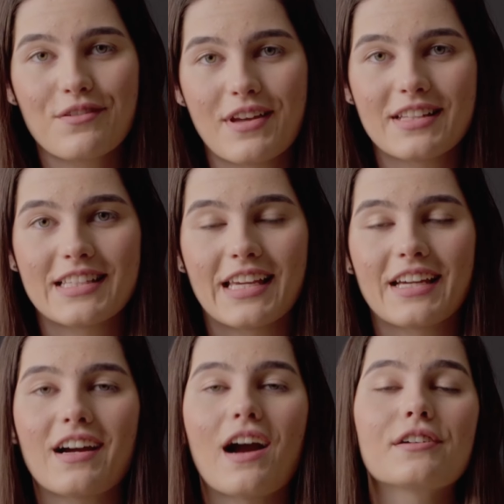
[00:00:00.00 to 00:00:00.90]
of editing,
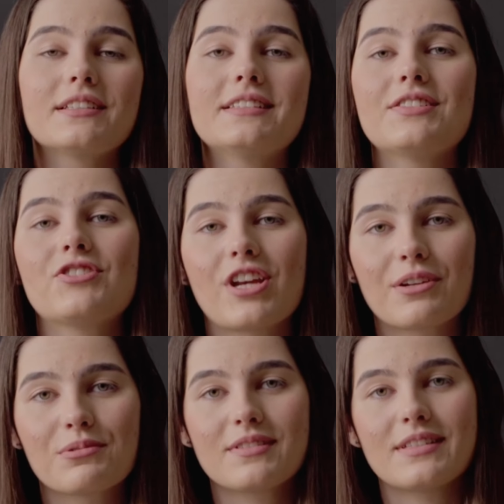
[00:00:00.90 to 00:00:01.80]
Artlist is
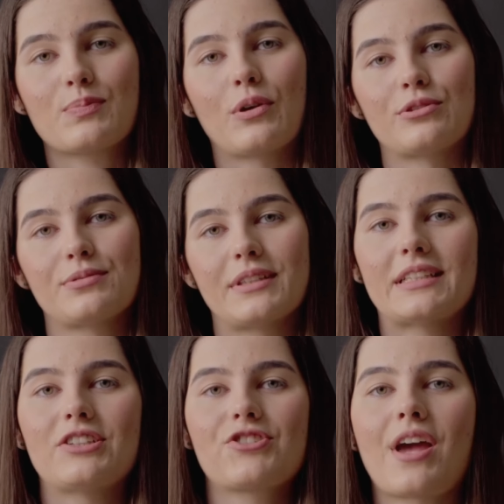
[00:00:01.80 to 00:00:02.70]
generously sponsoring
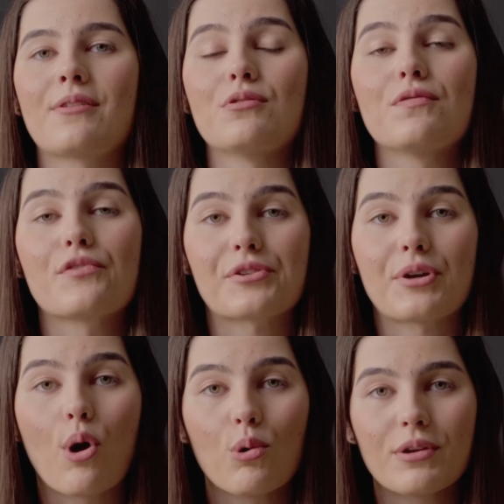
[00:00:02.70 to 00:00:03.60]
this channel for the
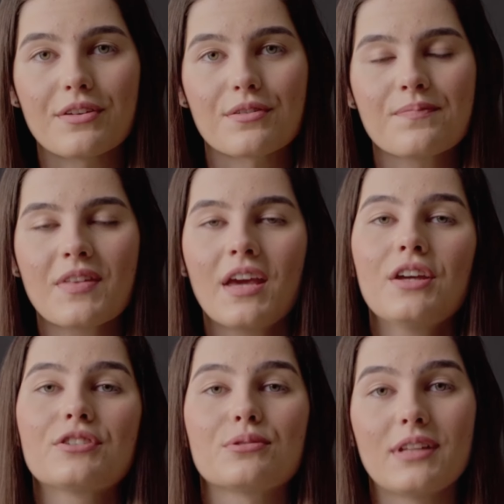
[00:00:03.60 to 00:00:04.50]
whole year.
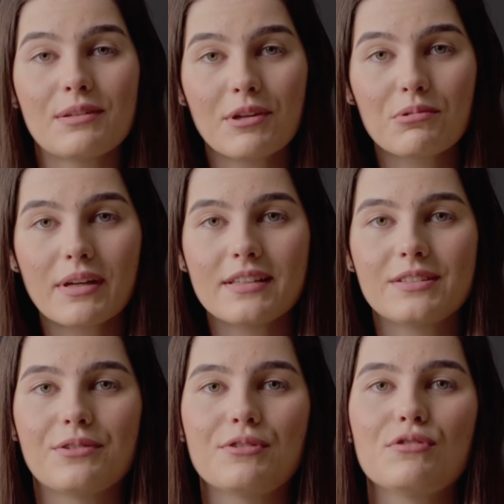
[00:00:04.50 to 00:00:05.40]
So let me quickly
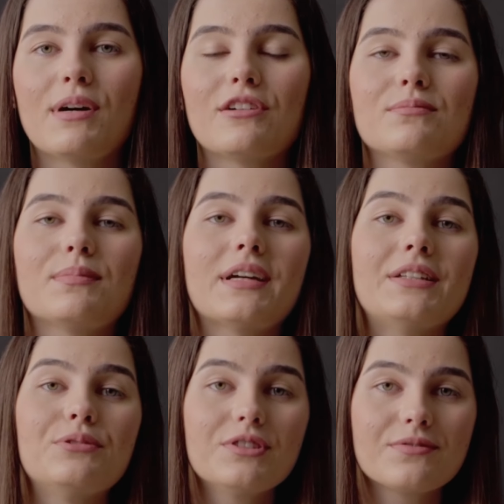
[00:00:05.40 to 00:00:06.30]
tell you about my
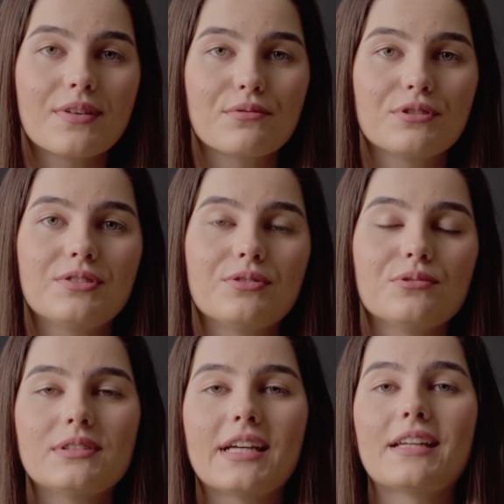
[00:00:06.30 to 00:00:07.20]
newest favorite
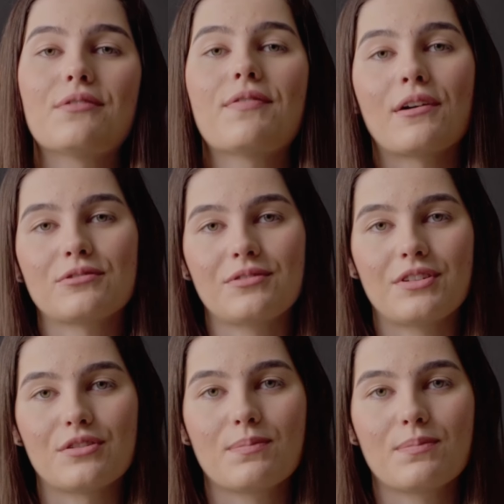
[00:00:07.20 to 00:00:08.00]
tool that I found on their